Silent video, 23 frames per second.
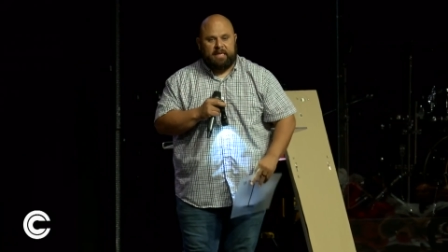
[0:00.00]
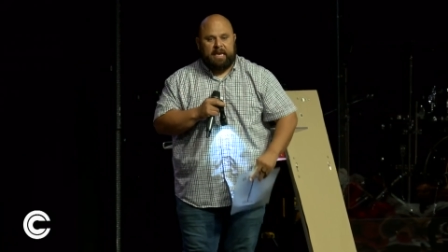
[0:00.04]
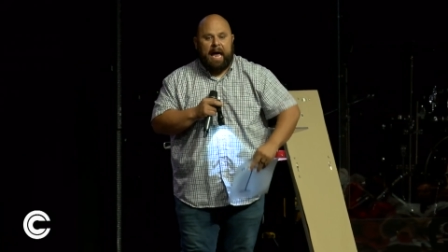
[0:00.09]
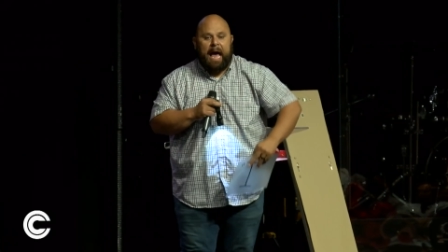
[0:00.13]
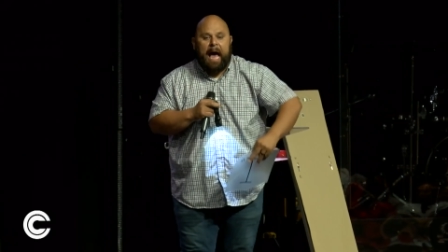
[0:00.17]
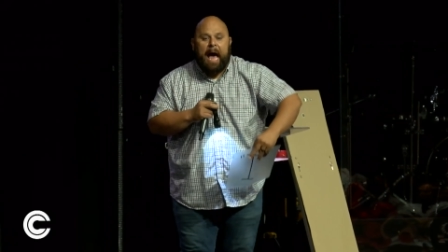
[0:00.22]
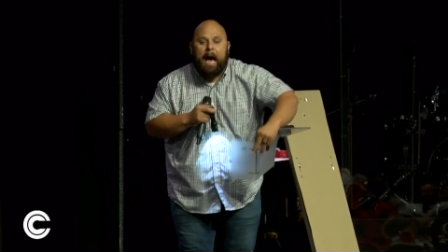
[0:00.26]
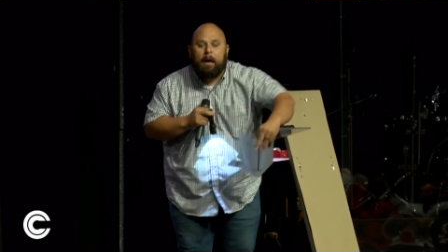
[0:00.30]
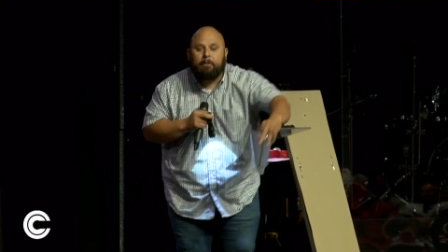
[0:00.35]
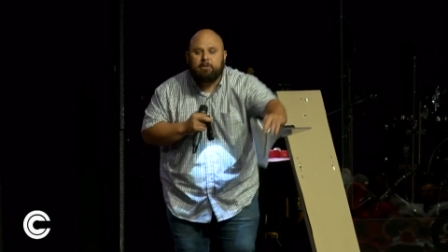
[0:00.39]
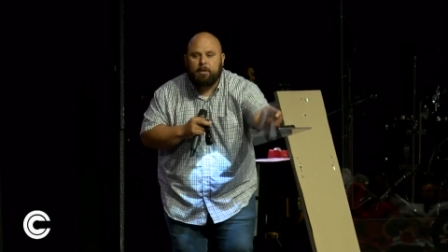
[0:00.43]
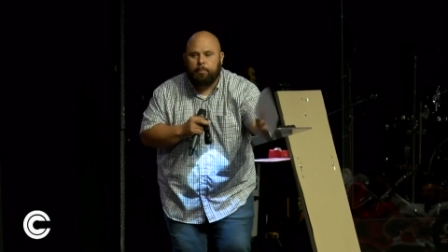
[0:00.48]
and
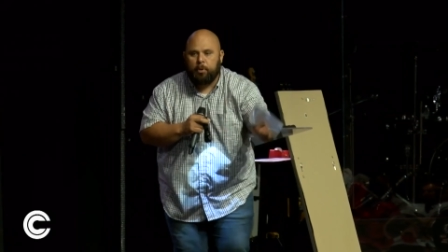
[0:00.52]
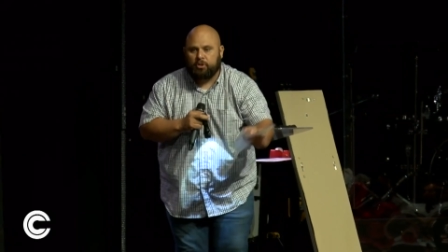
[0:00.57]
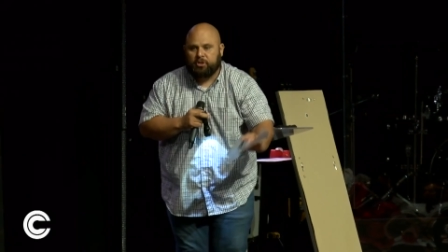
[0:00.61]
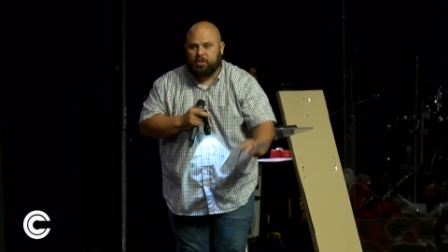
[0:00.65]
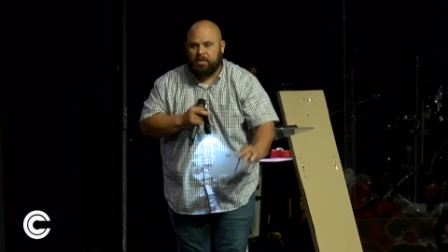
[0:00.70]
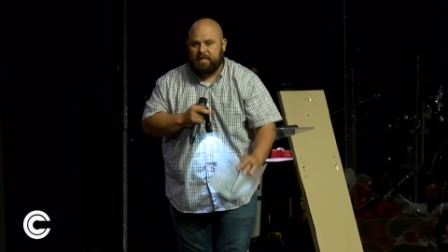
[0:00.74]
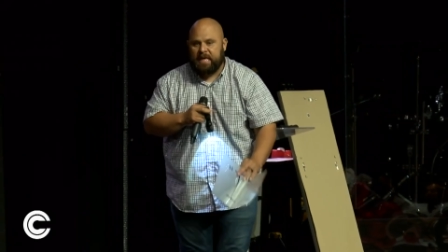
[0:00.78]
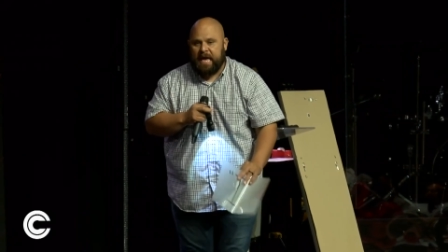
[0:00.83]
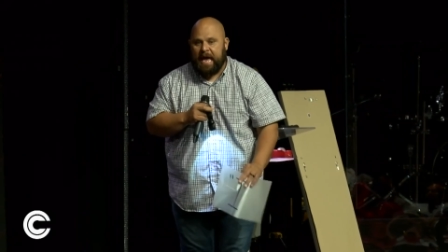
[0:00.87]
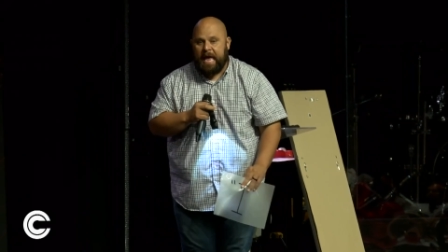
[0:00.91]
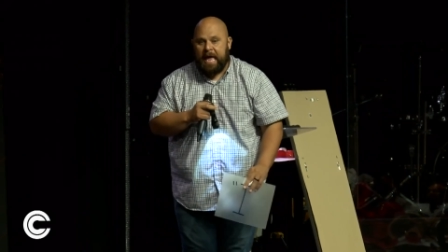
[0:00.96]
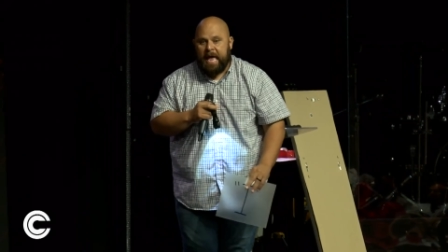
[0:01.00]
i'm supposed
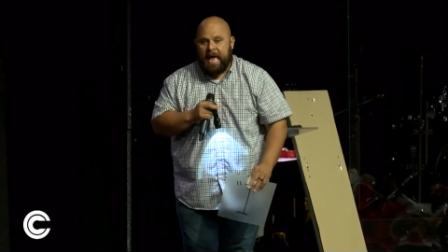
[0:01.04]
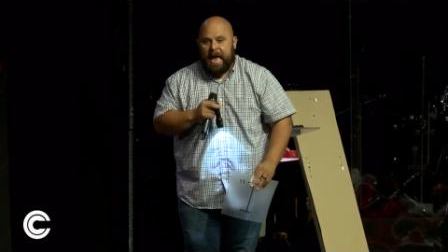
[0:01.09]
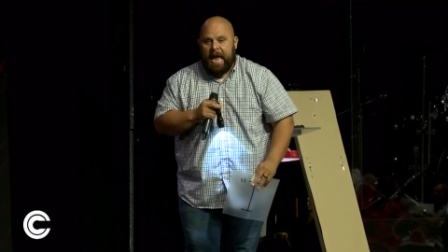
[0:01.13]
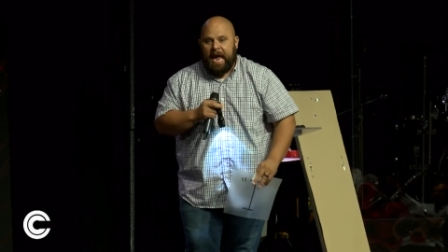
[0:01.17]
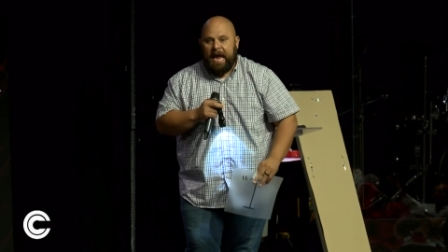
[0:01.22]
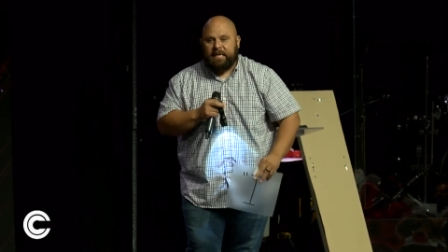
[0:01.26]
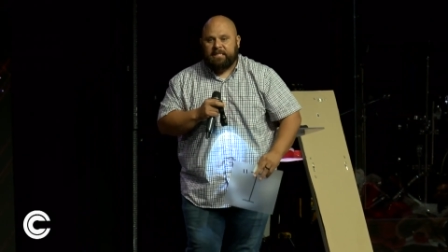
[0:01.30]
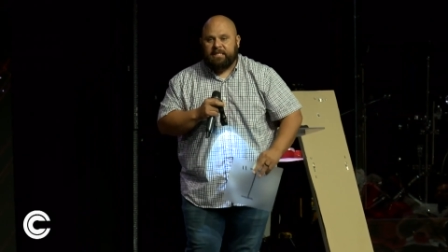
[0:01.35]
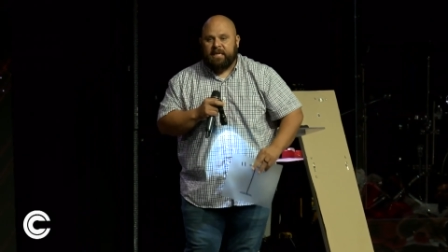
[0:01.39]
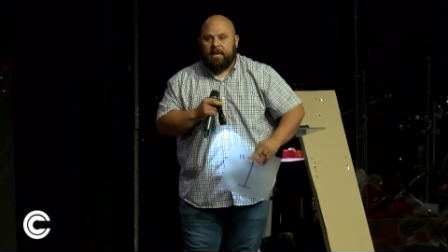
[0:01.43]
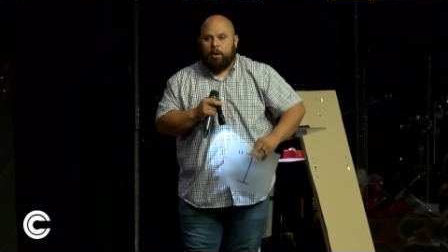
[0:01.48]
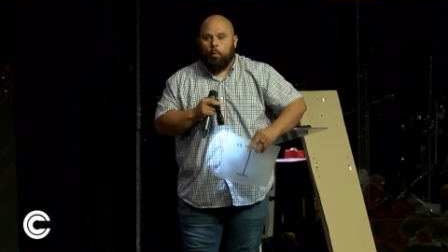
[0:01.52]
to do that
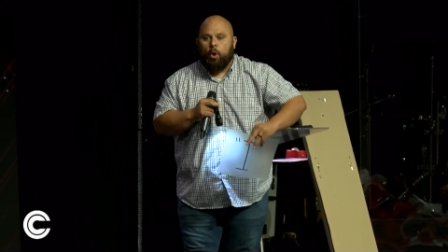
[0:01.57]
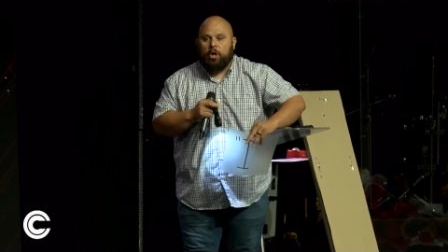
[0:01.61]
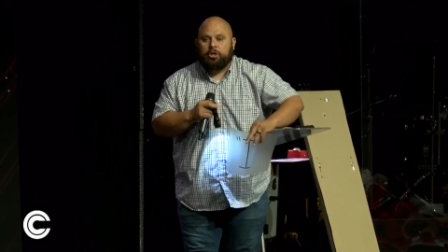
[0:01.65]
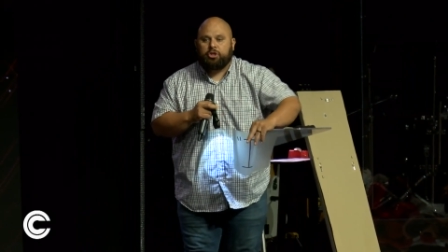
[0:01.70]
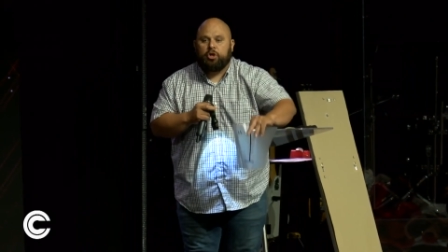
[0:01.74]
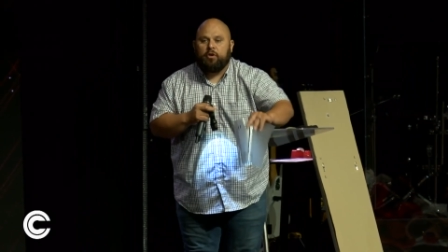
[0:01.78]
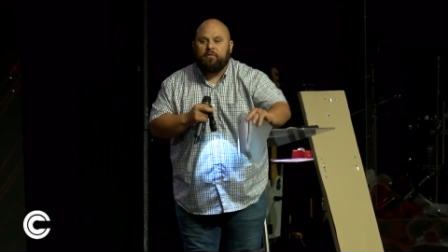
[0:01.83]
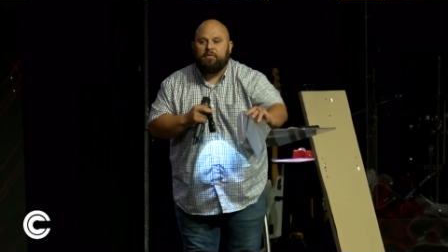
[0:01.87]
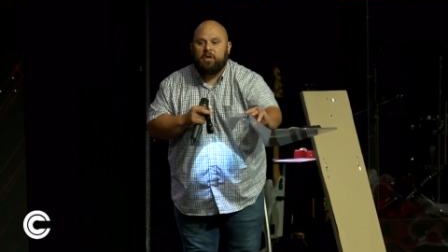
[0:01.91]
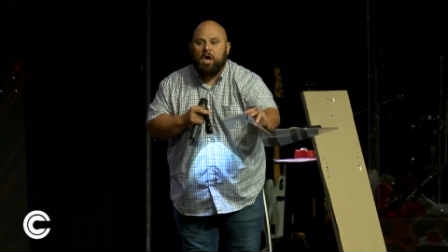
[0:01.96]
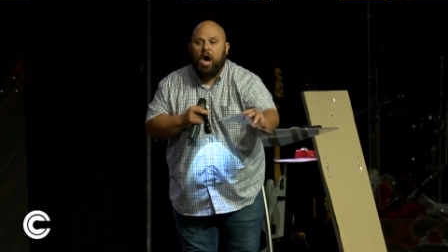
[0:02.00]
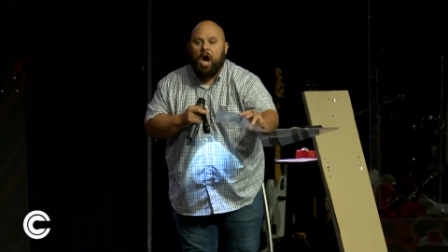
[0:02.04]
he said and
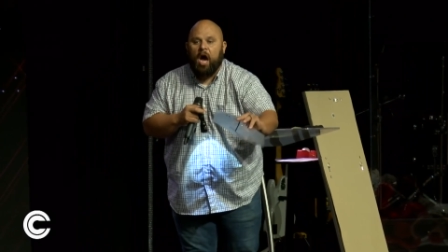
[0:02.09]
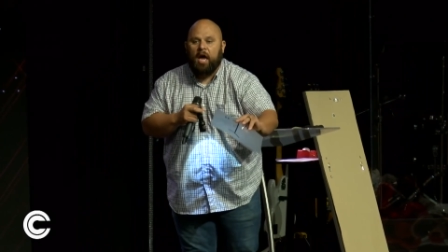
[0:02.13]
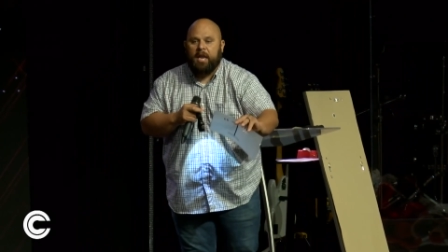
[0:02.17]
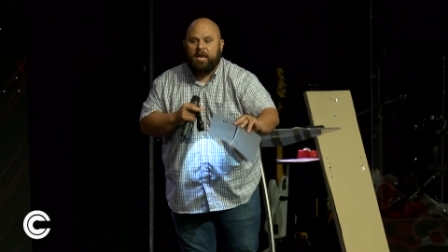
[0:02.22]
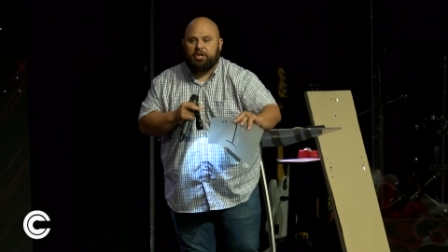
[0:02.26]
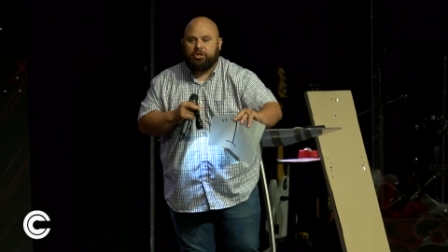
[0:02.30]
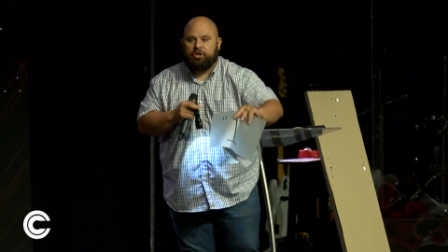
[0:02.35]
what you've done